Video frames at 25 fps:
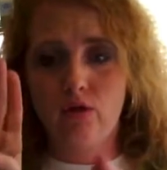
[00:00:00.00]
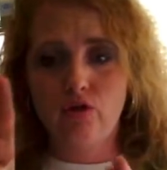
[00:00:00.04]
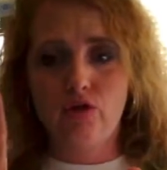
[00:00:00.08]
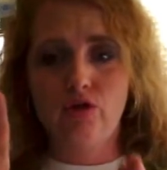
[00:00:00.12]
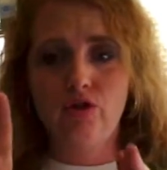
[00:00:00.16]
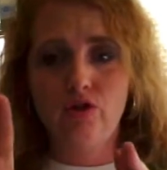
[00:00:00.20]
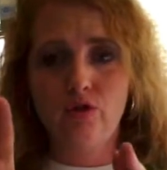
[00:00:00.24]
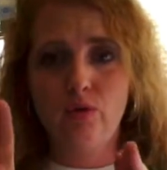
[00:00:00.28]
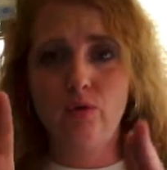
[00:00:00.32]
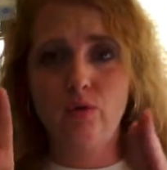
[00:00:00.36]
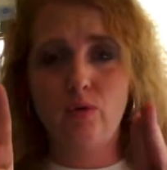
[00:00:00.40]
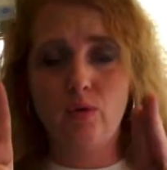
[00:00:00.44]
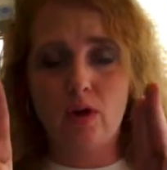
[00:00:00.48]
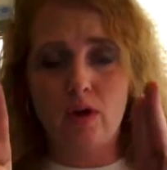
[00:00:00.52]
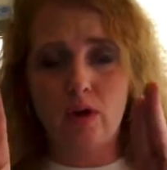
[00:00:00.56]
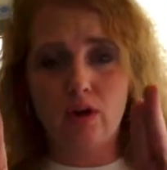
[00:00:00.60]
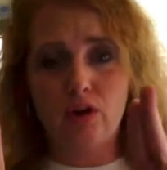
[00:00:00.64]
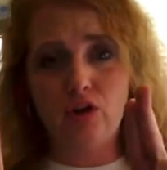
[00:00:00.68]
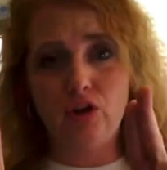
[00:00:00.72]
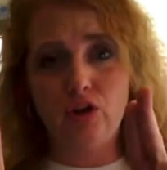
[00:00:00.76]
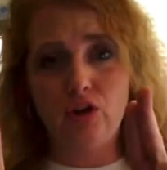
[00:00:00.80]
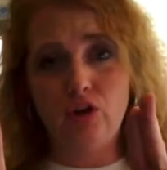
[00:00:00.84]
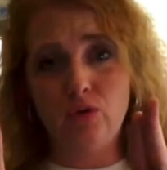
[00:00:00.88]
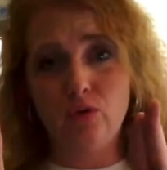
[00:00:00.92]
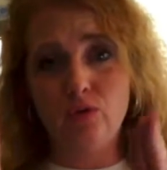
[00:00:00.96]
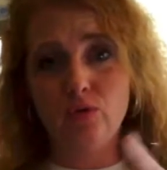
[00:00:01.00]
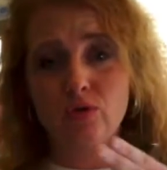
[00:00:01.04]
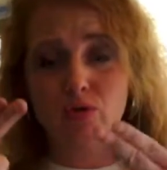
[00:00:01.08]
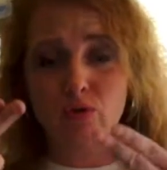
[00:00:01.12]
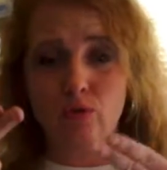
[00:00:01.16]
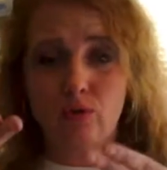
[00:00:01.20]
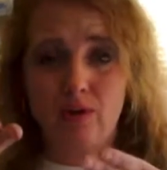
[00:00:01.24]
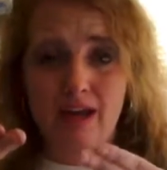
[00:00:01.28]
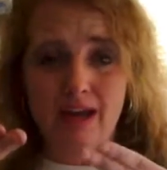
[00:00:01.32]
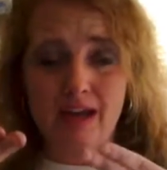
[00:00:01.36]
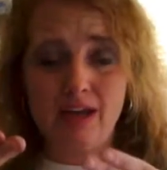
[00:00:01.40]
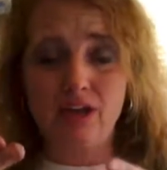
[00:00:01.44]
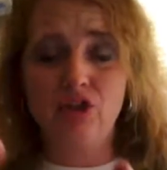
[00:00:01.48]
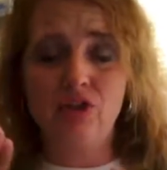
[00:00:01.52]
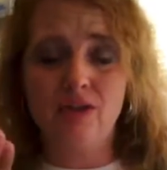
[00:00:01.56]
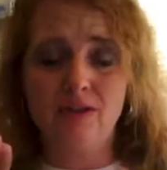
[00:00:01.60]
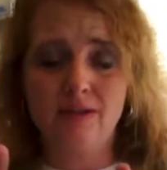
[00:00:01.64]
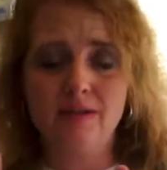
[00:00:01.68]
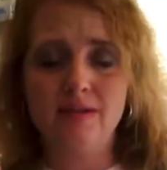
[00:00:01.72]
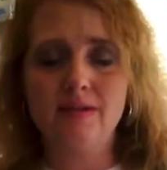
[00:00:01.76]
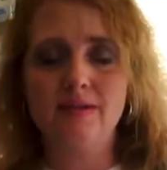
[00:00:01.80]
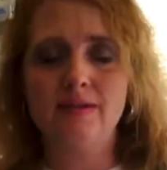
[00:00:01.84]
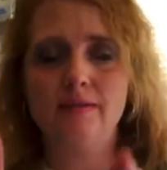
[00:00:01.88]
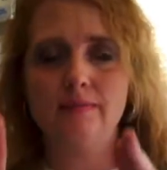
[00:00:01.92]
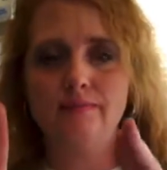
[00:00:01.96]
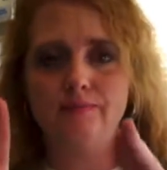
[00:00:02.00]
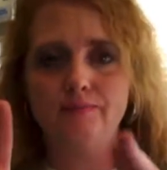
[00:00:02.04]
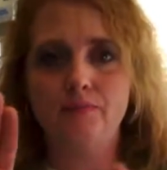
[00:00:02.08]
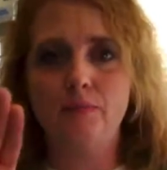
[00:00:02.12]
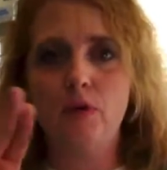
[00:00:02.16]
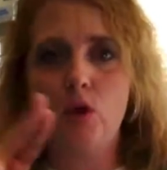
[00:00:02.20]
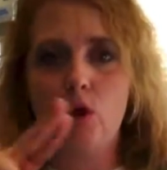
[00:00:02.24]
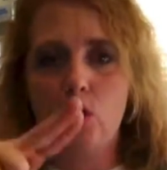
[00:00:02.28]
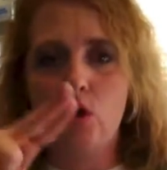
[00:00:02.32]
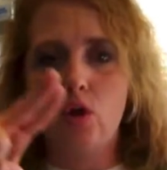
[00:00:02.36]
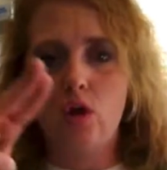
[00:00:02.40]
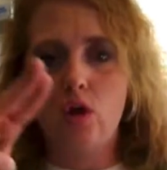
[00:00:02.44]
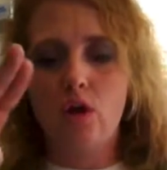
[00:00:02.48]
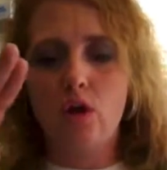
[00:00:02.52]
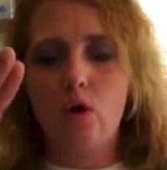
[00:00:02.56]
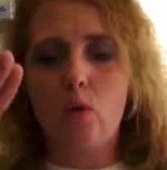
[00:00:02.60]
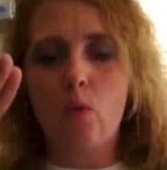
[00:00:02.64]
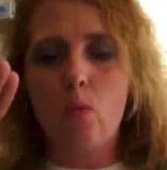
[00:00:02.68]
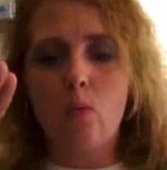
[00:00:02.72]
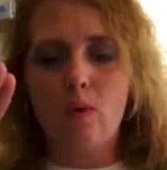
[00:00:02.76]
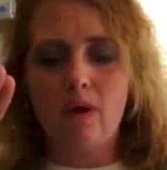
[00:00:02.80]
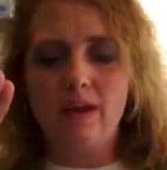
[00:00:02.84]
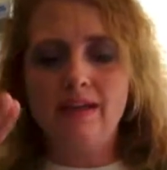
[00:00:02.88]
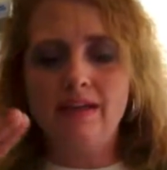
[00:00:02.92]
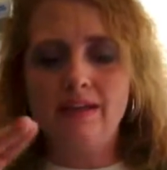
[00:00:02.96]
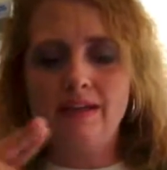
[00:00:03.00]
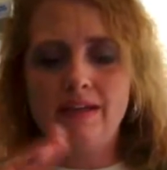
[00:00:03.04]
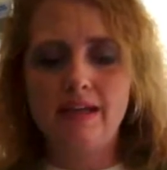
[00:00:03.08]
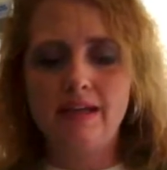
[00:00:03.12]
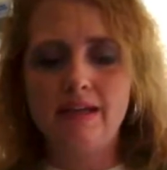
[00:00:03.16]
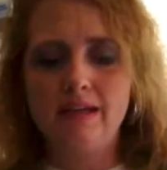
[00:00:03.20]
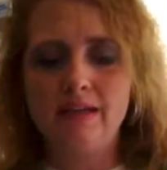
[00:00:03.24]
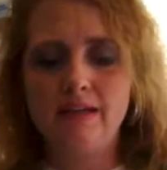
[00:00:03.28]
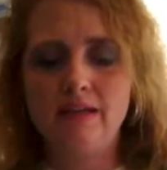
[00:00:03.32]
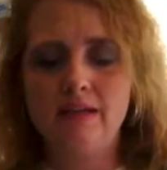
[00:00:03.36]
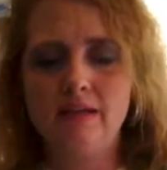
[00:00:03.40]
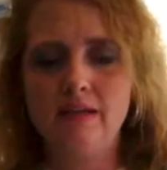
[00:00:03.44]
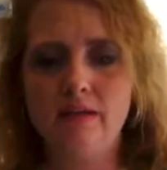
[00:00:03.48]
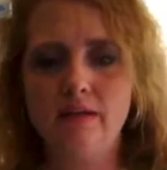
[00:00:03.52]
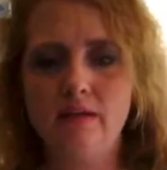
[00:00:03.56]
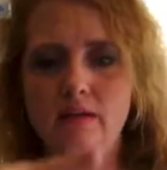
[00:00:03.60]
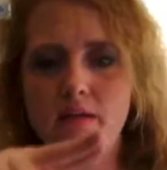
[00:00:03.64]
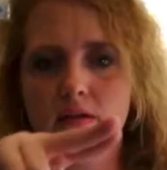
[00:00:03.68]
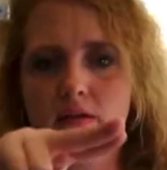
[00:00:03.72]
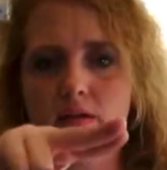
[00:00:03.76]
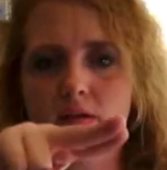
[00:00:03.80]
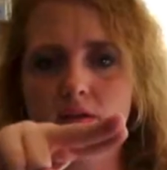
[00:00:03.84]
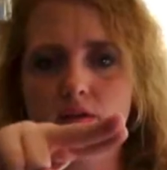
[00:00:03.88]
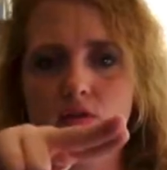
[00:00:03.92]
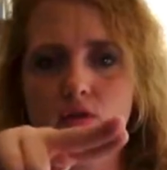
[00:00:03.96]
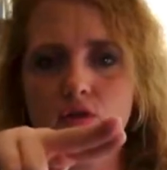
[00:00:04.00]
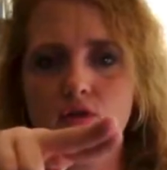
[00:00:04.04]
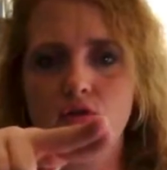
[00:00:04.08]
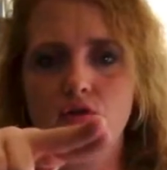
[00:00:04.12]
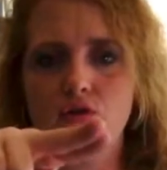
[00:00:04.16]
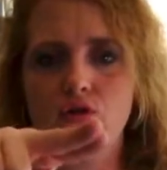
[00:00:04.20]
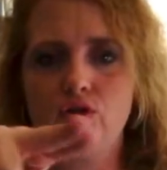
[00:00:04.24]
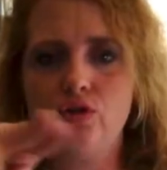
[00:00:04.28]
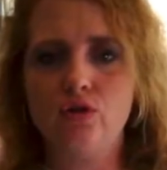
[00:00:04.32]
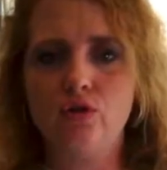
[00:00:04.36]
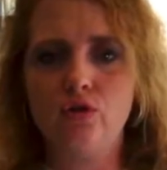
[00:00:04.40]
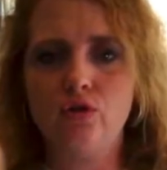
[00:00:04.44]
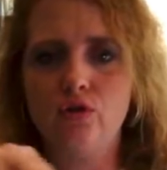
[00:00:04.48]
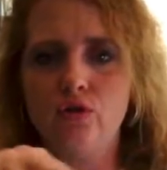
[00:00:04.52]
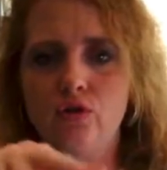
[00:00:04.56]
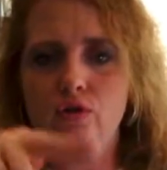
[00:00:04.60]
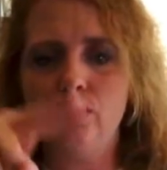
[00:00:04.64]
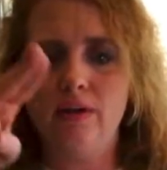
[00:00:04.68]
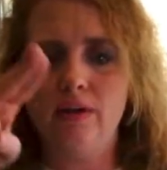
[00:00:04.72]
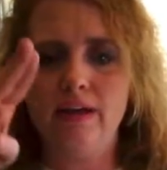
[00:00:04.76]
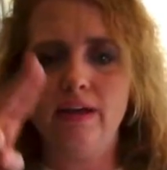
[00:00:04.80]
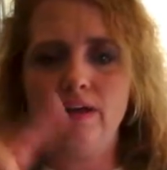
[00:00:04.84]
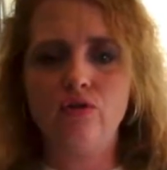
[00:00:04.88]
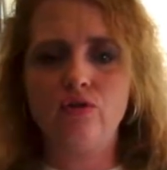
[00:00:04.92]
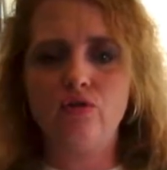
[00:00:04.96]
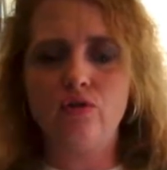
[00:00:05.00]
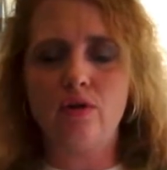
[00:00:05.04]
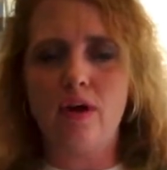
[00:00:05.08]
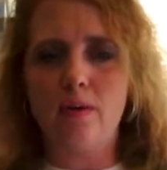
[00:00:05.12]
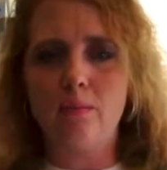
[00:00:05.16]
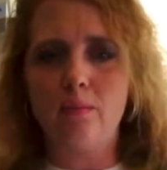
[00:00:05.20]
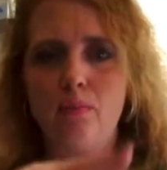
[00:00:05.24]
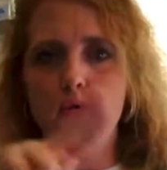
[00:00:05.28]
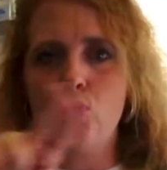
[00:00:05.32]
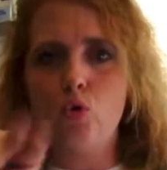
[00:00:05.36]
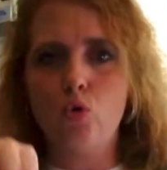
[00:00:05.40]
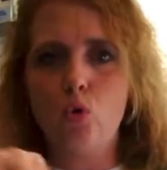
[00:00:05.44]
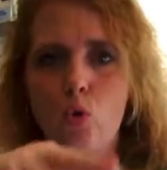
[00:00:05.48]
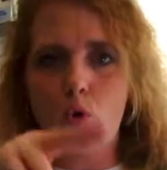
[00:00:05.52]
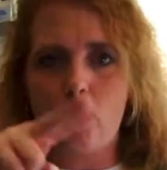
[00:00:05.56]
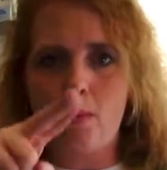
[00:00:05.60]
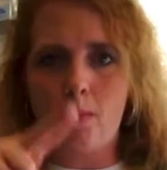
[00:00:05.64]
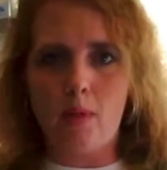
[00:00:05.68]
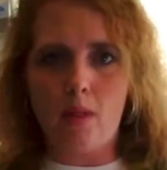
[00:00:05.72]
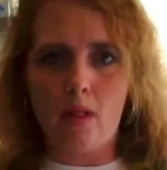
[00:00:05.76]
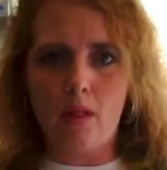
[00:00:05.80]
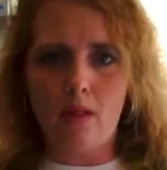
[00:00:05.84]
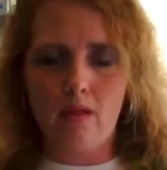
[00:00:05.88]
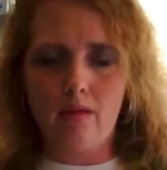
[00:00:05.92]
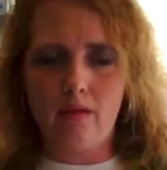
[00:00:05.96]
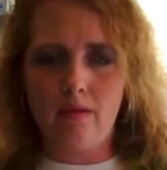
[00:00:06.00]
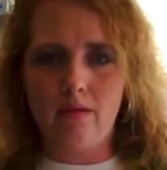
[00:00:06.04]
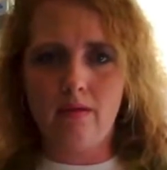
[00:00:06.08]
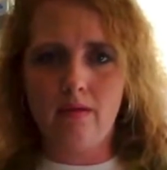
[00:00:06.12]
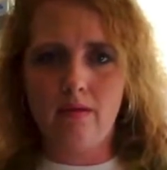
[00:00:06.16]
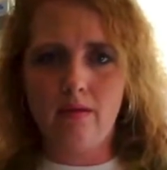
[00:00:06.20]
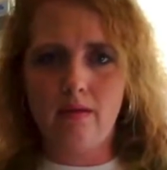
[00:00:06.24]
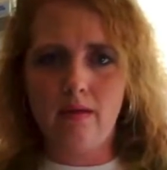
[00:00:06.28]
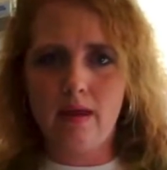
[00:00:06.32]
Two U's or H's, one stays still, circle and drop, normal,